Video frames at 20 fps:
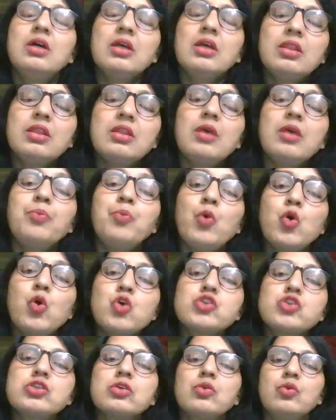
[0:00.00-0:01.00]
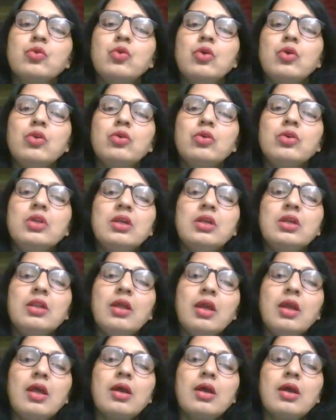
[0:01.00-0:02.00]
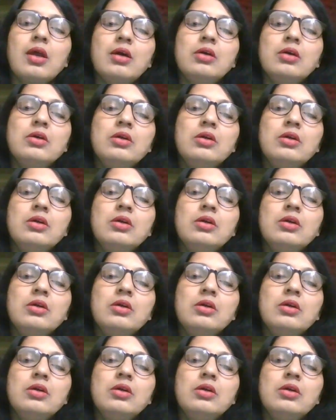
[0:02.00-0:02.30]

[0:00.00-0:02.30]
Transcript: in the post-colonial era.